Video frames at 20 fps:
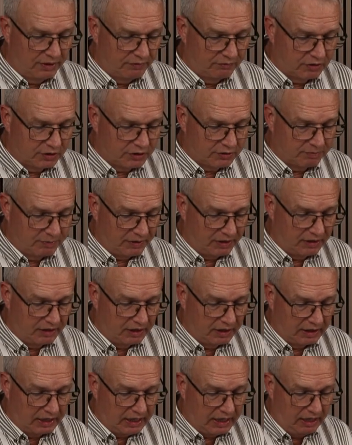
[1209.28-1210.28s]
was being
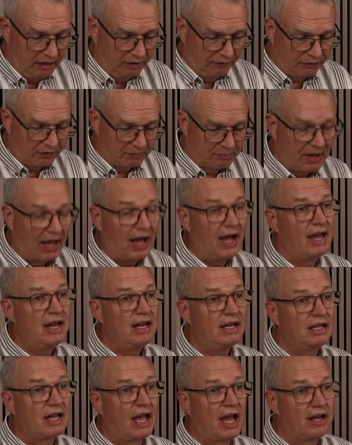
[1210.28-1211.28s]
healed from eye
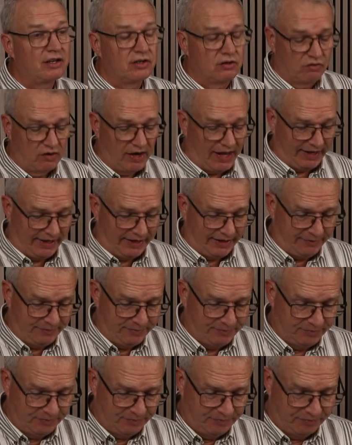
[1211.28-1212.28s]
cataract.
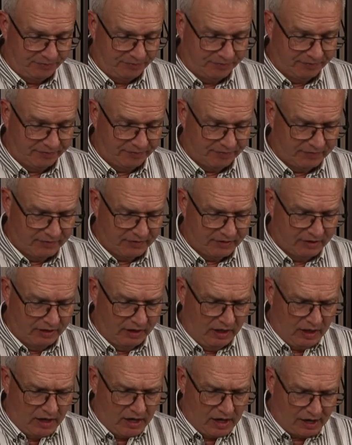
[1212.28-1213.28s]

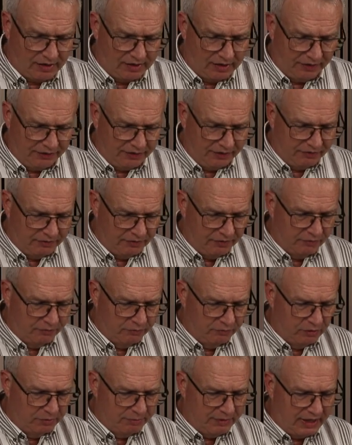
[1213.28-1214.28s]
Another
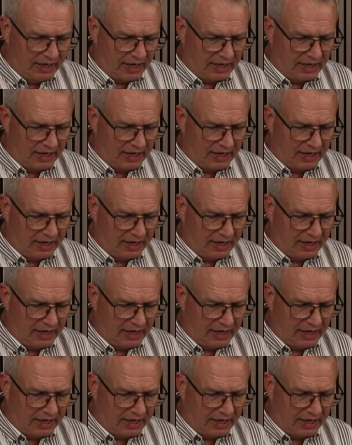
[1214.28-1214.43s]
woman had